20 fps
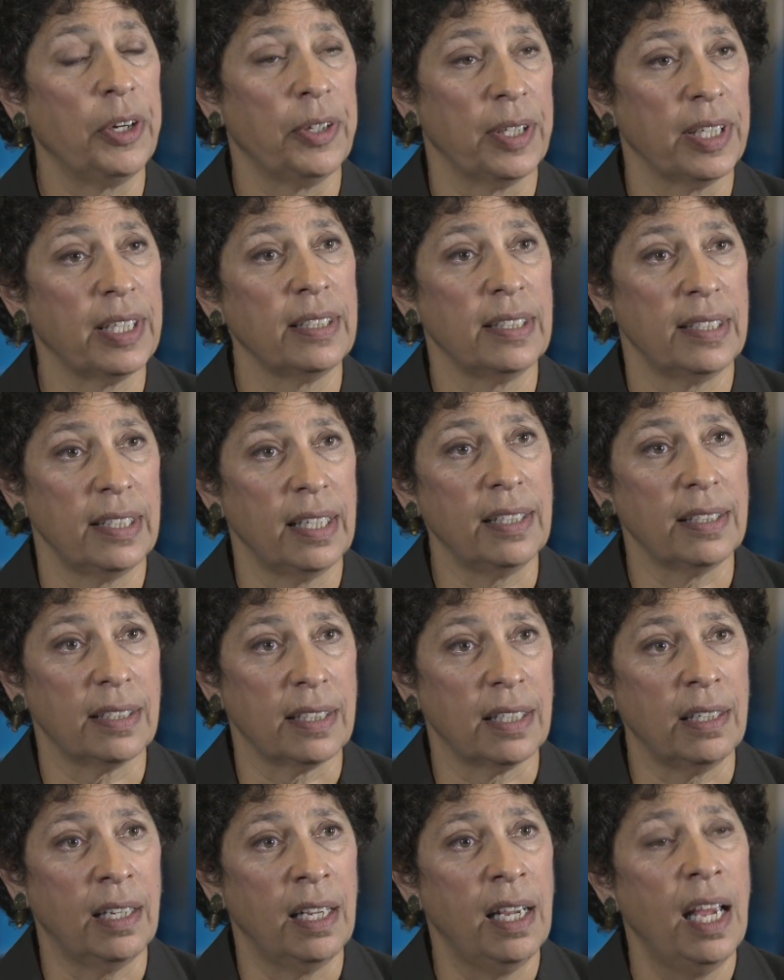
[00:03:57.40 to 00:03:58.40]
American
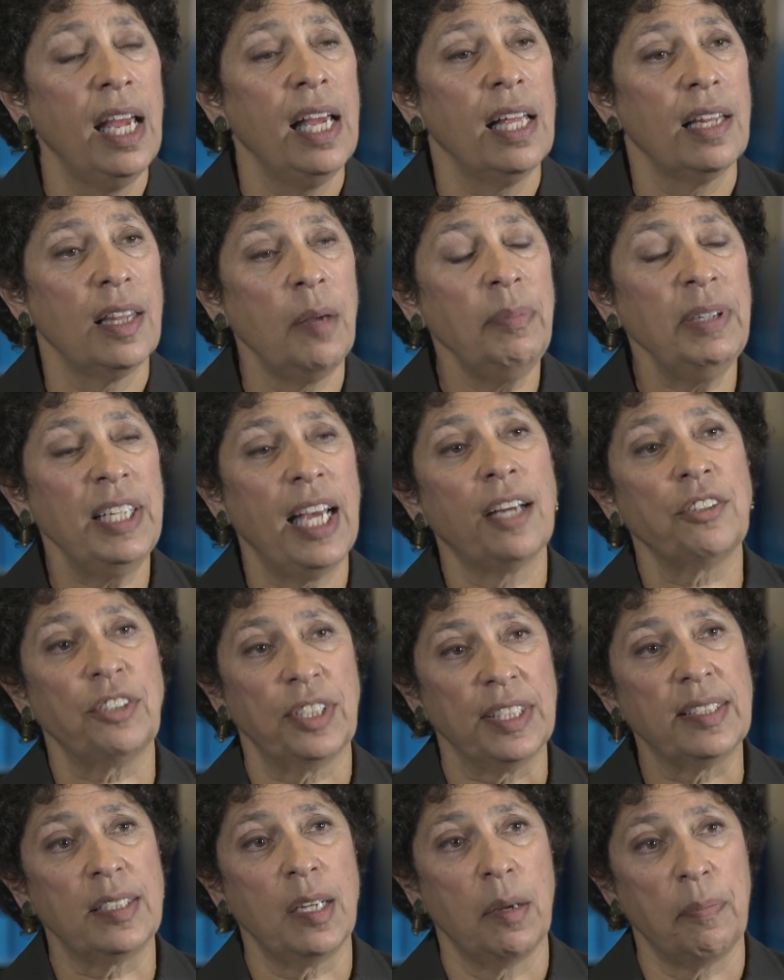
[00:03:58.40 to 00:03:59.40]
citizen. Hmm. Let me
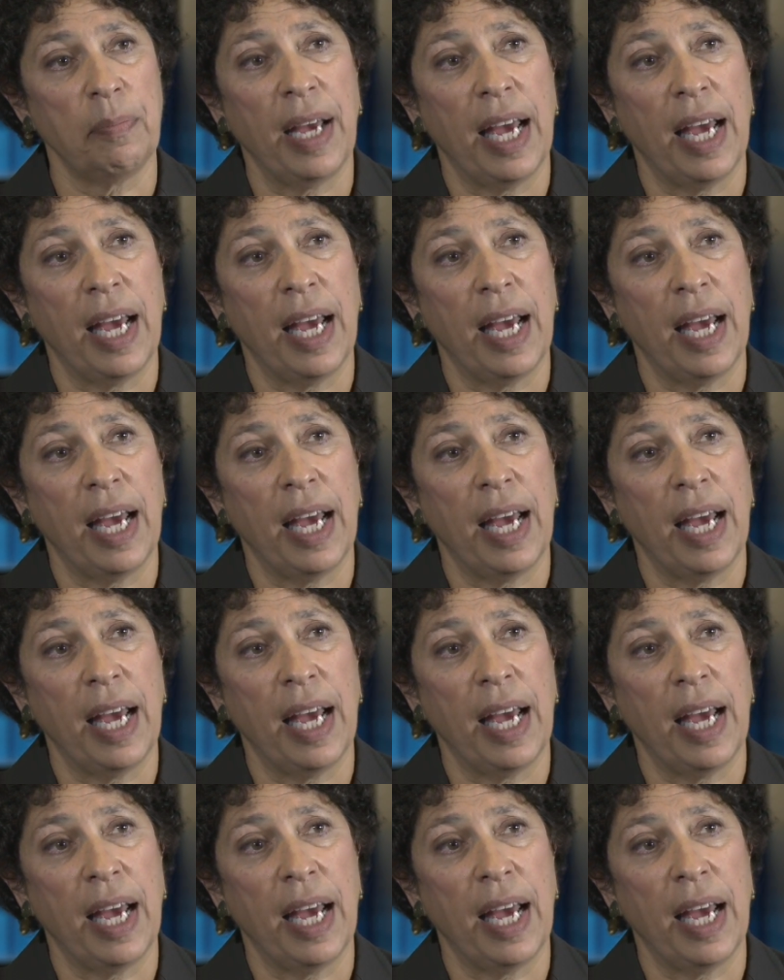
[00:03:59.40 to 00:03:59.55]
actually step